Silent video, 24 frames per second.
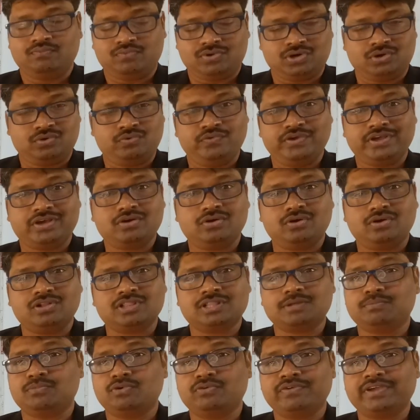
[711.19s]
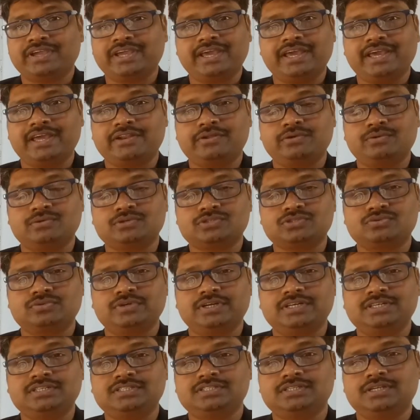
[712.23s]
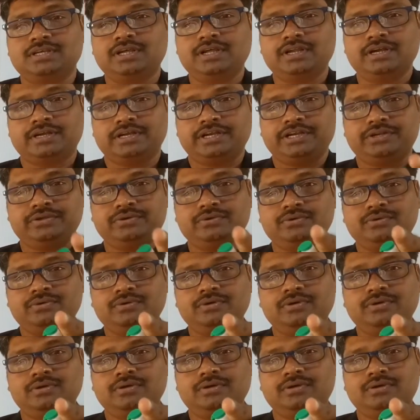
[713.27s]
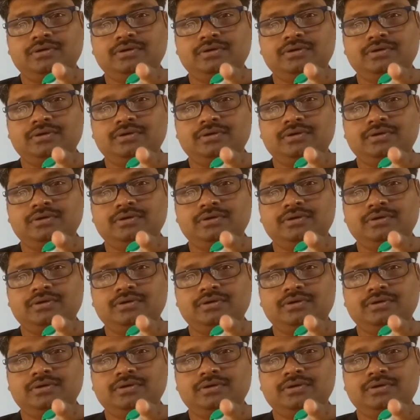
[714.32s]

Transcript: what do we call the moving air, you know, students? Did you?